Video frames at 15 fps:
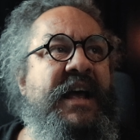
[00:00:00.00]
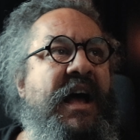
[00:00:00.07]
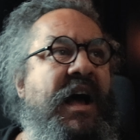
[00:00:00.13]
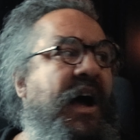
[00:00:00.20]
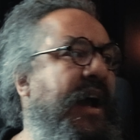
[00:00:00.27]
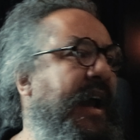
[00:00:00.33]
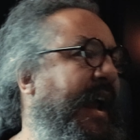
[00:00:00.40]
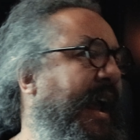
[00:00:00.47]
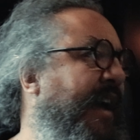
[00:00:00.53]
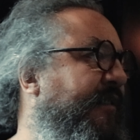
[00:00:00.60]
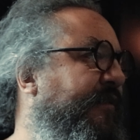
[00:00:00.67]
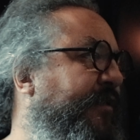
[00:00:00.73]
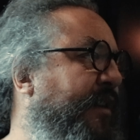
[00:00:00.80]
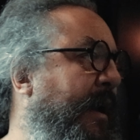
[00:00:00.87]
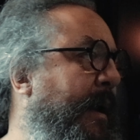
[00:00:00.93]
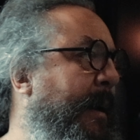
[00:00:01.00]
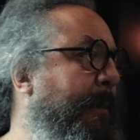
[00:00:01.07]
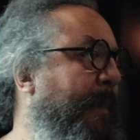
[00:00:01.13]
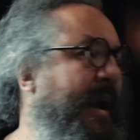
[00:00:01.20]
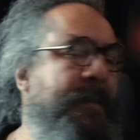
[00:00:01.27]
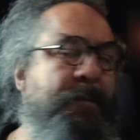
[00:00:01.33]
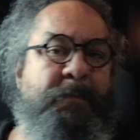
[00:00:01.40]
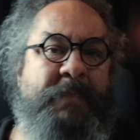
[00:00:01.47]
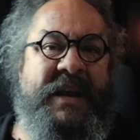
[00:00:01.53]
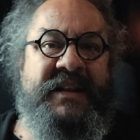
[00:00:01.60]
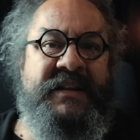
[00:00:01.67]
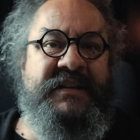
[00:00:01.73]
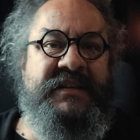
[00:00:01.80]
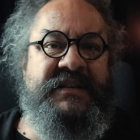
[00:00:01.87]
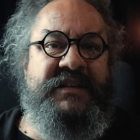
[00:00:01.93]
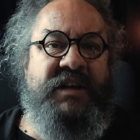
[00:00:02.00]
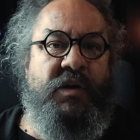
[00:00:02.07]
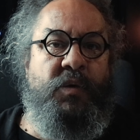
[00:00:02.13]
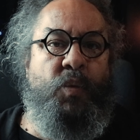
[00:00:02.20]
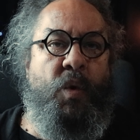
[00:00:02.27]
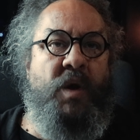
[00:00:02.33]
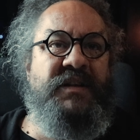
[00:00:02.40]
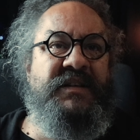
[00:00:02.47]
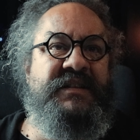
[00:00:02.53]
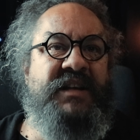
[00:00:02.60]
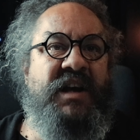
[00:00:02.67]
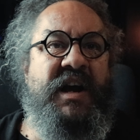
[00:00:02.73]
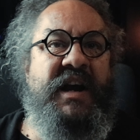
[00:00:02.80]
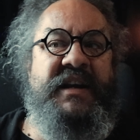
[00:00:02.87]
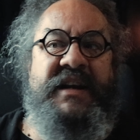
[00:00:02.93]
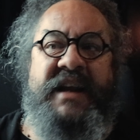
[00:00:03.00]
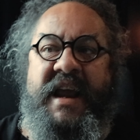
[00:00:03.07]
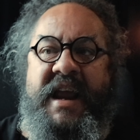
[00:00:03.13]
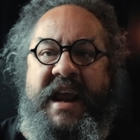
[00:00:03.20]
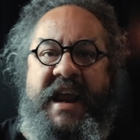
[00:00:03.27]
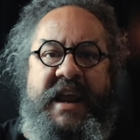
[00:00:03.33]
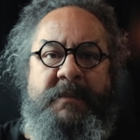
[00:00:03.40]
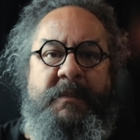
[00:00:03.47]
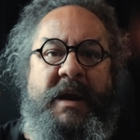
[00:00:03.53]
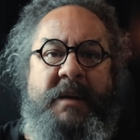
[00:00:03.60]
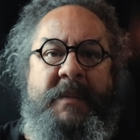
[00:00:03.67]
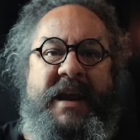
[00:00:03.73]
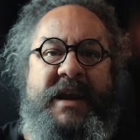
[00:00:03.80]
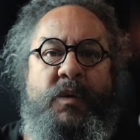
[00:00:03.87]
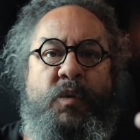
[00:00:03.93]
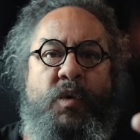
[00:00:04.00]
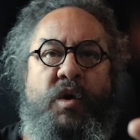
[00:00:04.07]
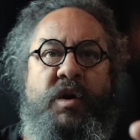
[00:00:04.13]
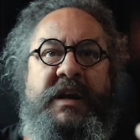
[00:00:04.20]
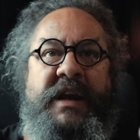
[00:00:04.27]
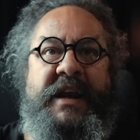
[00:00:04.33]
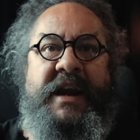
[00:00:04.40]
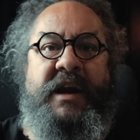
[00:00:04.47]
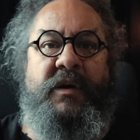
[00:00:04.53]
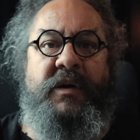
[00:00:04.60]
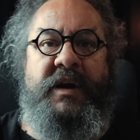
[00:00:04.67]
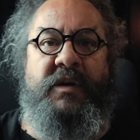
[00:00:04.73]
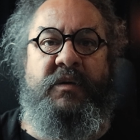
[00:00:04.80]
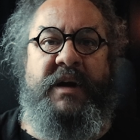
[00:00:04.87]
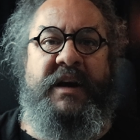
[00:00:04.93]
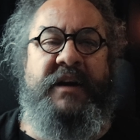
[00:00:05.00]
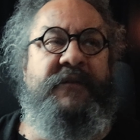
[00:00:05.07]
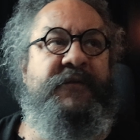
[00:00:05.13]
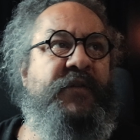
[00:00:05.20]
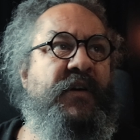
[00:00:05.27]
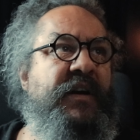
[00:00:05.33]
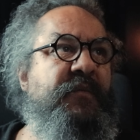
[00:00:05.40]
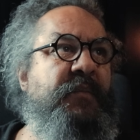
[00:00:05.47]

I have my bins on one side and my main working area right in front of